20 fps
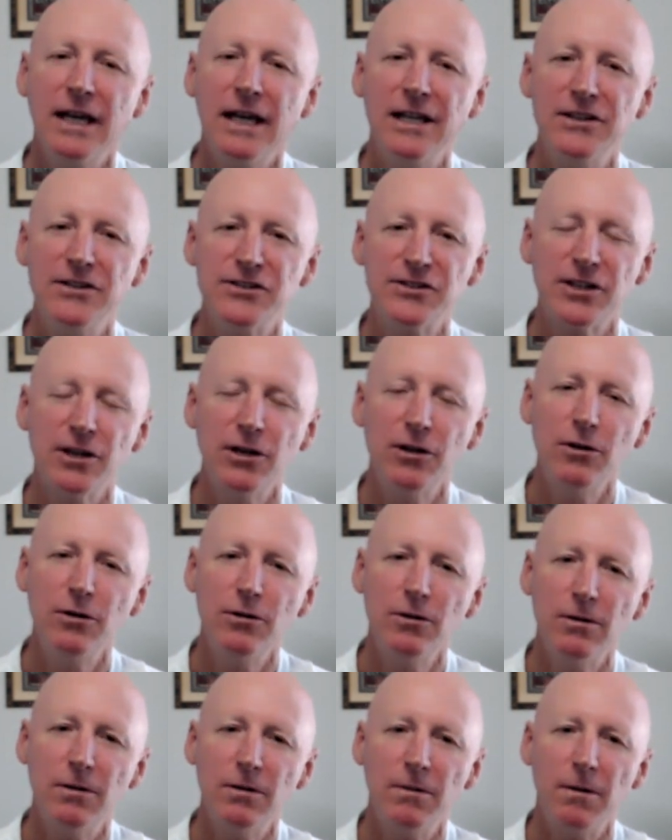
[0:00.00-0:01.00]
And
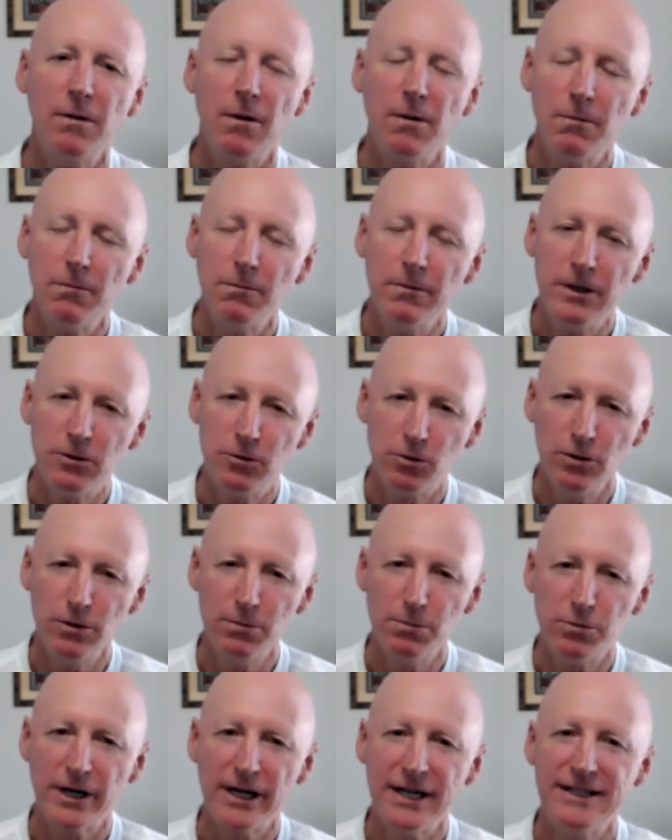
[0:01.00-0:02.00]
so we
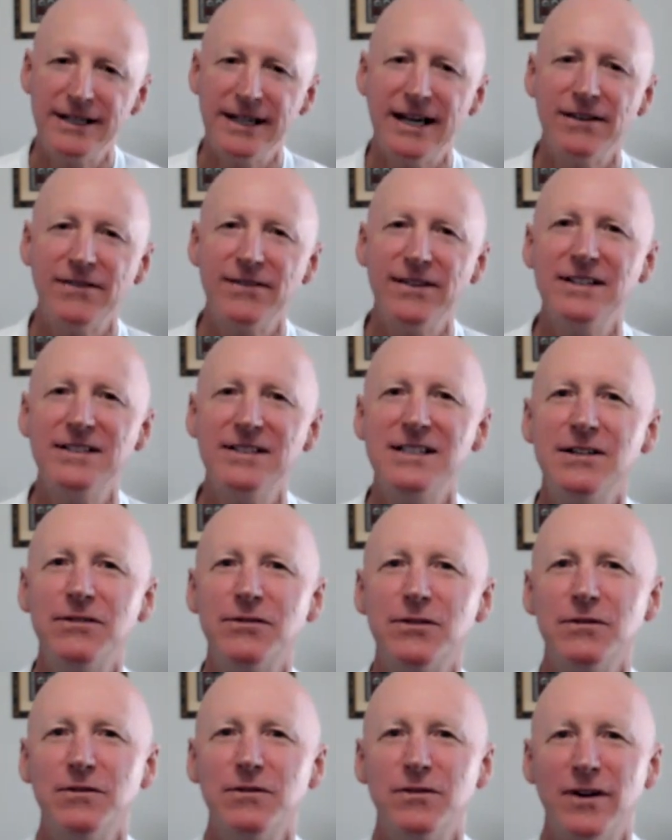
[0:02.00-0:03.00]
could break down these
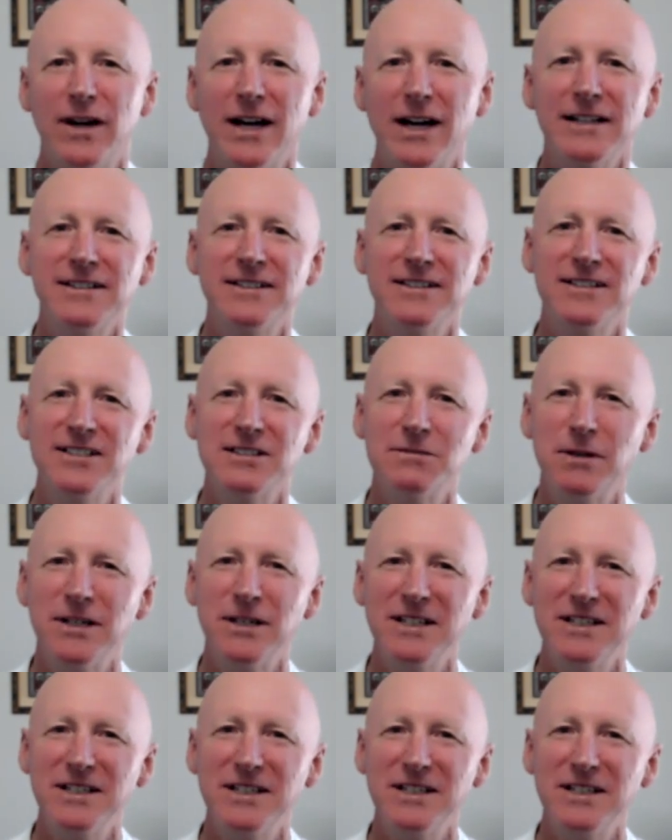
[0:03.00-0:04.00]
different factors, but
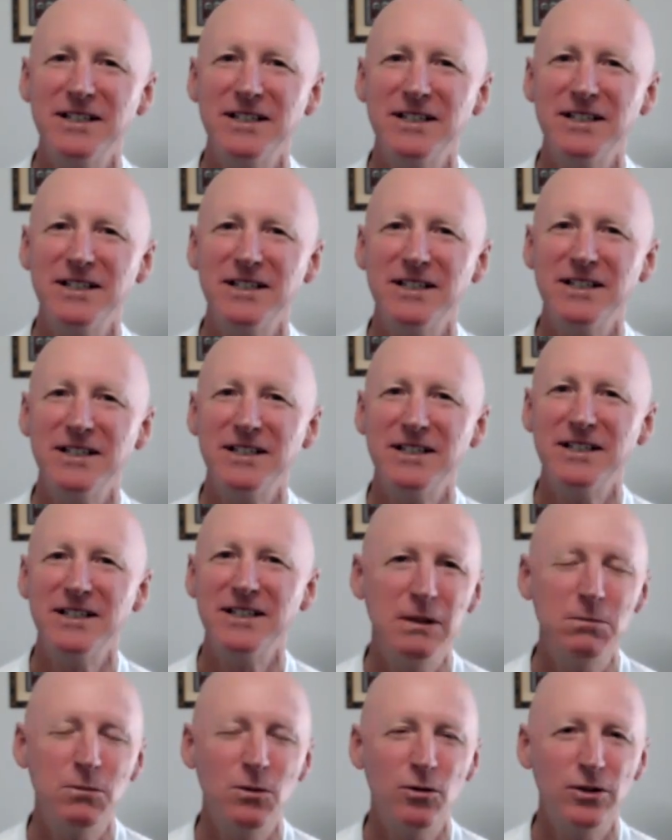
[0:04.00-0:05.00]
it's going
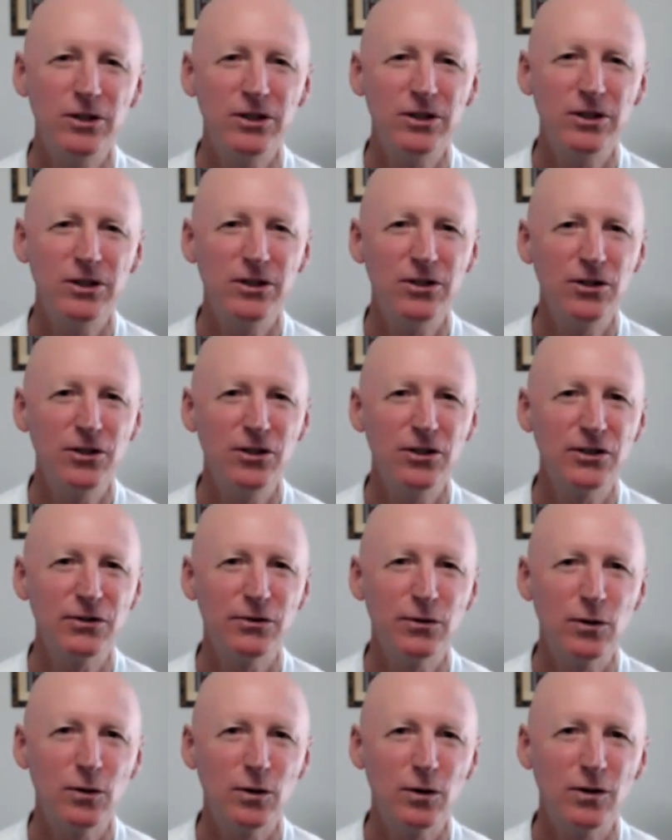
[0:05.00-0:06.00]
to be more
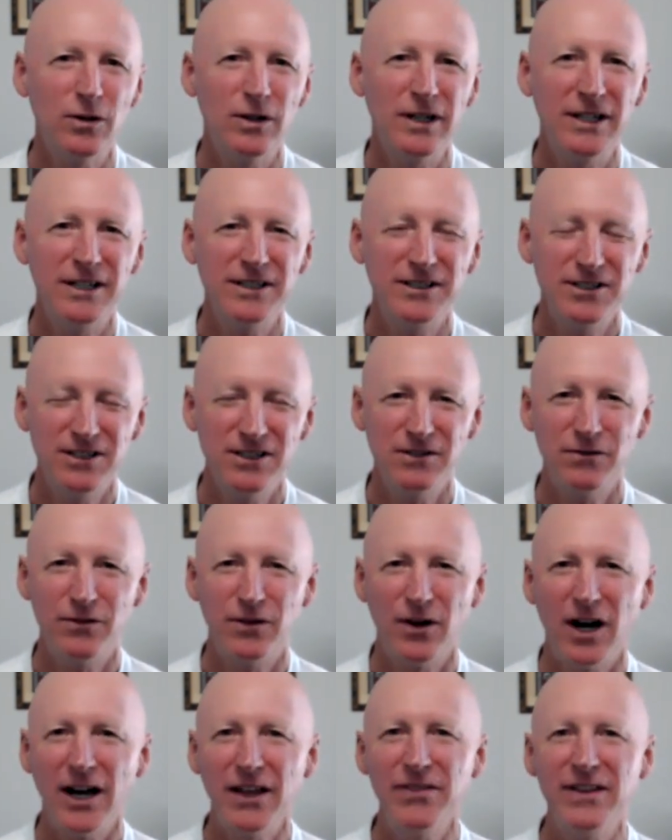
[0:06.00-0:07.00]
useful to
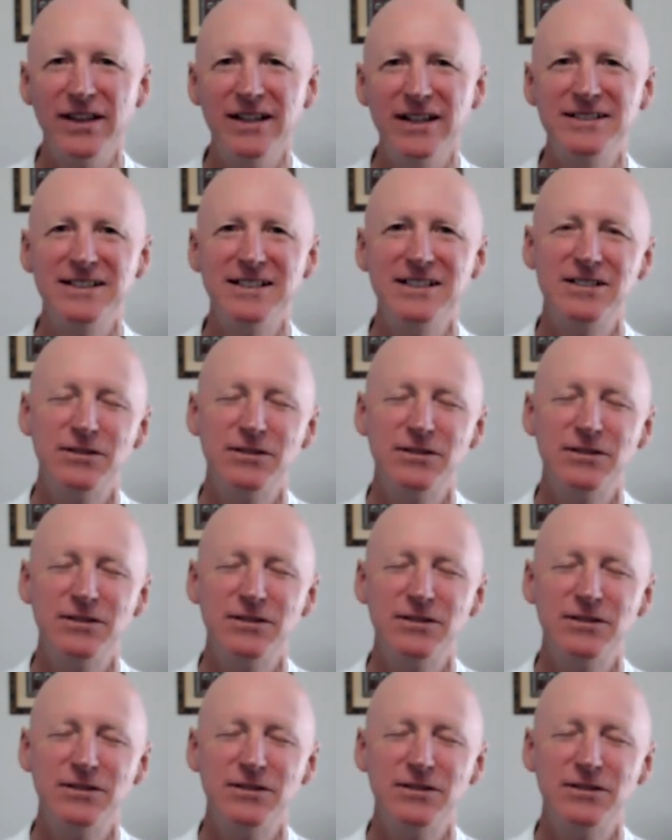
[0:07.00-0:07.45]
divide these